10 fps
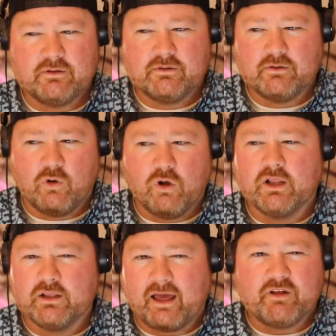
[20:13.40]
hole
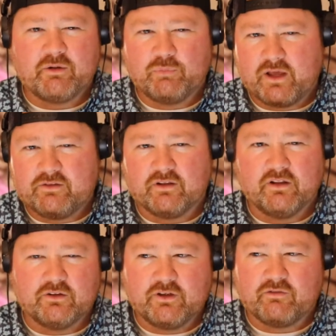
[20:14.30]
11 plays a
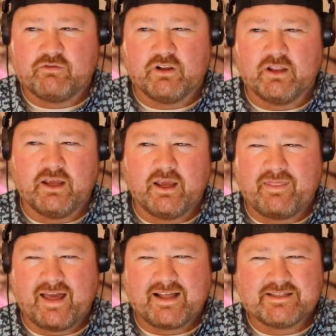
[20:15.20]
little differently, and
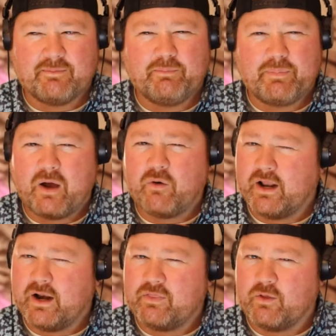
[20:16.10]
that's about it
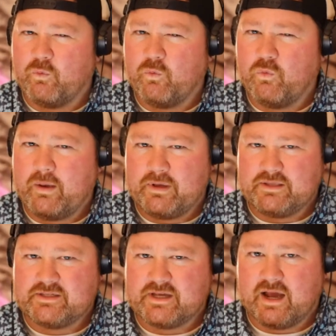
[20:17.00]
on the women's
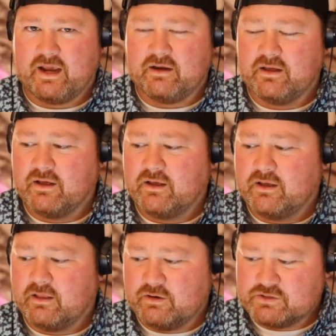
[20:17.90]
side.
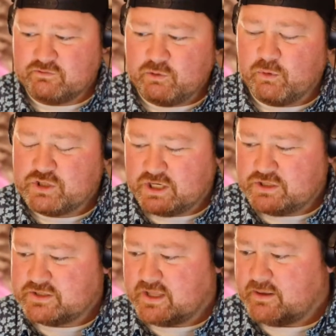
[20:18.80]
There's a few more
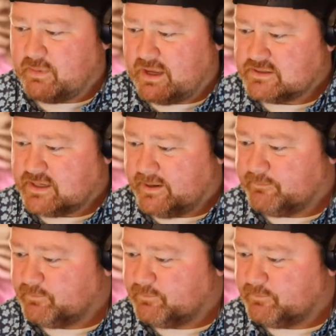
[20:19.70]
changes on the men's side.